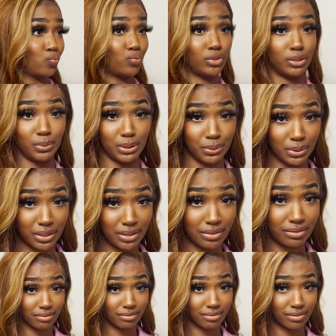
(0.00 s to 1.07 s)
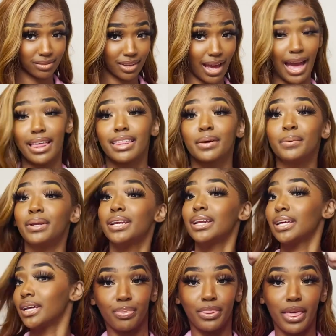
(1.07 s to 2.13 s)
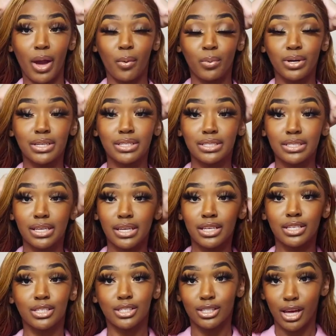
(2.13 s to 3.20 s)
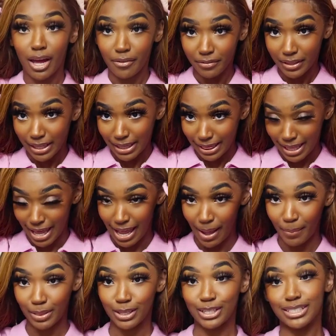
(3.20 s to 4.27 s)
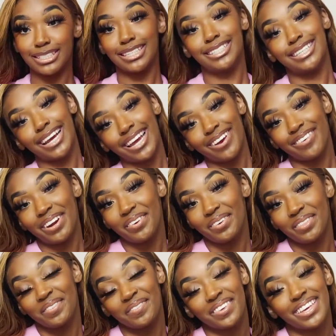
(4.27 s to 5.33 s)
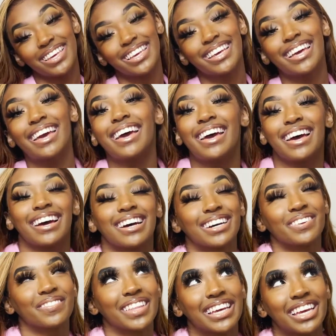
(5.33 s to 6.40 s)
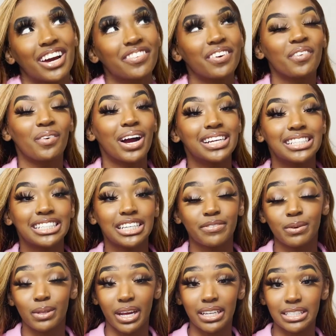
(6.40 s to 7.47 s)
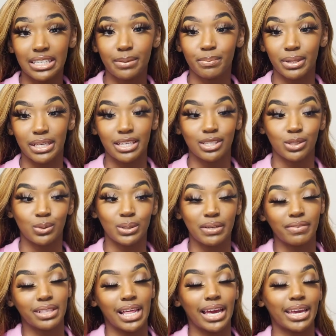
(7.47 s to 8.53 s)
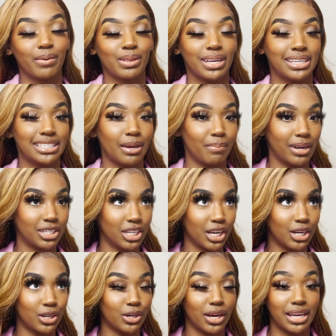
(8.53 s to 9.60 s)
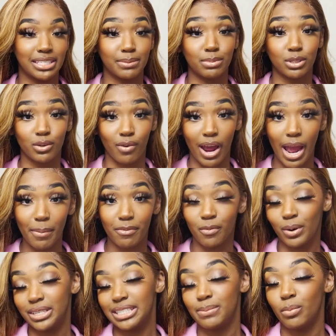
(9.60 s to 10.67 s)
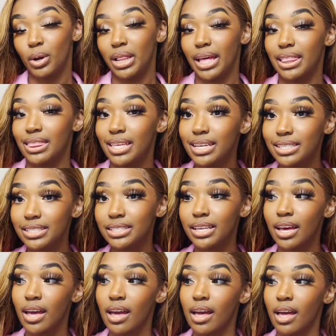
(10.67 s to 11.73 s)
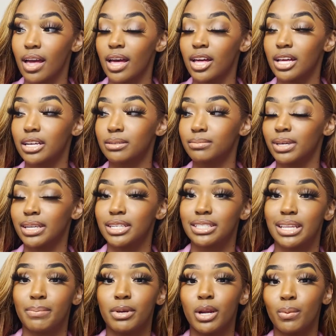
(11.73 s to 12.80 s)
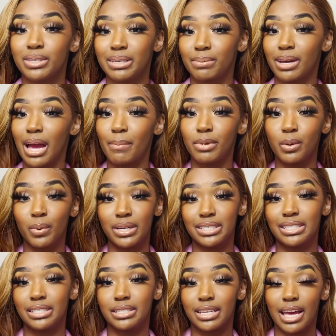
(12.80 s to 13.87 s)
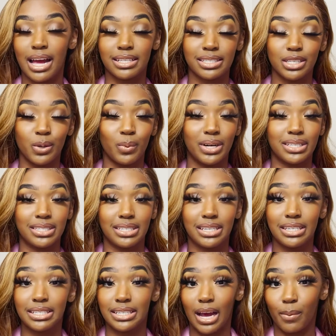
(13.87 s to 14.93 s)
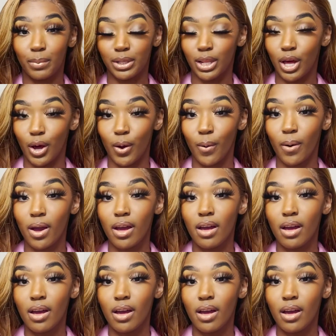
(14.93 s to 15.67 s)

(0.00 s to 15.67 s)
Did we do it? I think we did it. That was soft glam look. Chit Chat Get Ready With Me. Thank y'all for watching. If you liked it, please do leave a like. It really does help my channel, and subscribe if you want to see more like this. And just let me know what type of content you want to see down below.